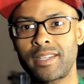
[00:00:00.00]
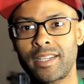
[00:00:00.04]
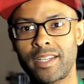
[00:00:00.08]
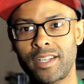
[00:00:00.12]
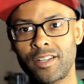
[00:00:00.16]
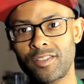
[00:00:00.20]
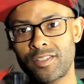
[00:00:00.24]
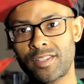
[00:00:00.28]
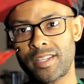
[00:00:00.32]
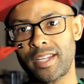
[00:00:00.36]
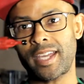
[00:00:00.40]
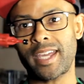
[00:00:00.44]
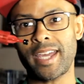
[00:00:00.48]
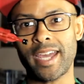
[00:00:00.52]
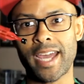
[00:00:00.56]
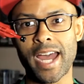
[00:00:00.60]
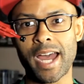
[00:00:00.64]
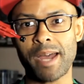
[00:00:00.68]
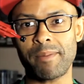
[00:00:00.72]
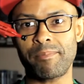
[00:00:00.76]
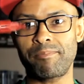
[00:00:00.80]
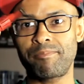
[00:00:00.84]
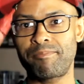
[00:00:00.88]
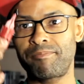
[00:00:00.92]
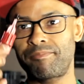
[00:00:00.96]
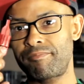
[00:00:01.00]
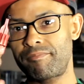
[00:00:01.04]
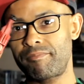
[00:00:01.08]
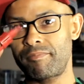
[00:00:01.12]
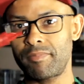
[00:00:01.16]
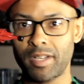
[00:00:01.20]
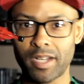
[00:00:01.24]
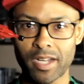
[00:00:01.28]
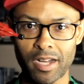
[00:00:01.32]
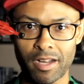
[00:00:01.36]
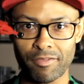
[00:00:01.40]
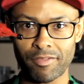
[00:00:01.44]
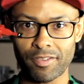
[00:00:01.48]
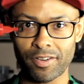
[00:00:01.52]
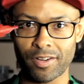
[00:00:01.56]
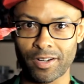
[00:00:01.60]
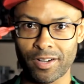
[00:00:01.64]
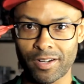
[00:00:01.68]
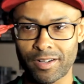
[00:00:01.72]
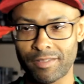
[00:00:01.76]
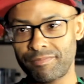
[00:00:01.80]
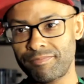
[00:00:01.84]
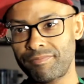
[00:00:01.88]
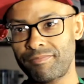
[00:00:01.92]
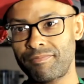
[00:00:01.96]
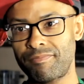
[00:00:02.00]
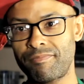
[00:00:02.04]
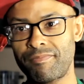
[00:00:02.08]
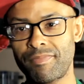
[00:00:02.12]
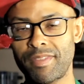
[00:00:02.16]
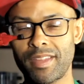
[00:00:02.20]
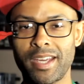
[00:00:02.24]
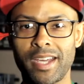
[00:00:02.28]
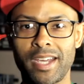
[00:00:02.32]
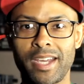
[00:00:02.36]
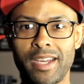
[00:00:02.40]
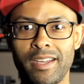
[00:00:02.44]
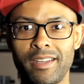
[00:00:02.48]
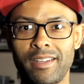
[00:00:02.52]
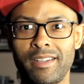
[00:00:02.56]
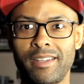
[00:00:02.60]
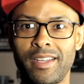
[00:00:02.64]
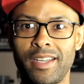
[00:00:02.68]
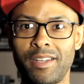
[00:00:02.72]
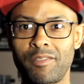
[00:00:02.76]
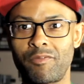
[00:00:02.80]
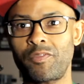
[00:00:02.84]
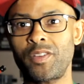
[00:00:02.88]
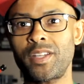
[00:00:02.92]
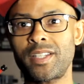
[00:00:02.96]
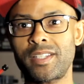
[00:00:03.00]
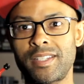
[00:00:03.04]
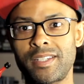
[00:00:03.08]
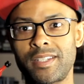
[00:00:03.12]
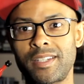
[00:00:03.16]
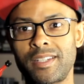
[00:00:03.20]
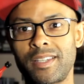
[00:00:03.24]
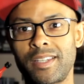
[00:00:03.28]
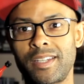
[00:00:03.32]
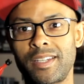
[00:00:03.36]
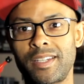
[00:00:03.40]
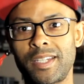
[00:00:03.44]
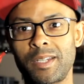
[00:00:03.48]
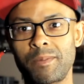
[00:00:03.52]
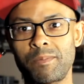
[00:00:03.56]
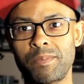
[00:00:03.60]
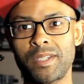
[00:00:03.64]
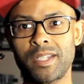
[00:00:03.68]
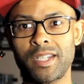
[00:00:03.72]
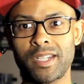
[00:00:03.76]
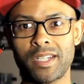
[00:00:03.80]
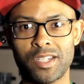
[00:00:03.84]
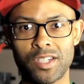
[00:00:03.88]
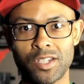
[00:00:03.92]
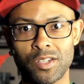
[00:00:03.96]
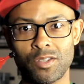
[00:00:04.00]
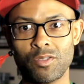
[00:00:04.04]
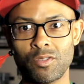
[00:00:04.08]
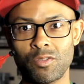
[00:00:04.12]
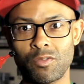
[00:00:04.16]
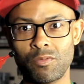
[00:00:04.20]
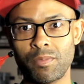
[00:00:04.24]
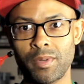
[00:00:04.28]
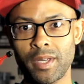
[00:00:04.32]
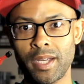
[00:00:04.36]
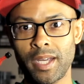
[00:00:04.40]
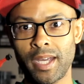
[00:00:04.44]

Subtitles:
here's the cap cover thing. It fits into the dipstick tube,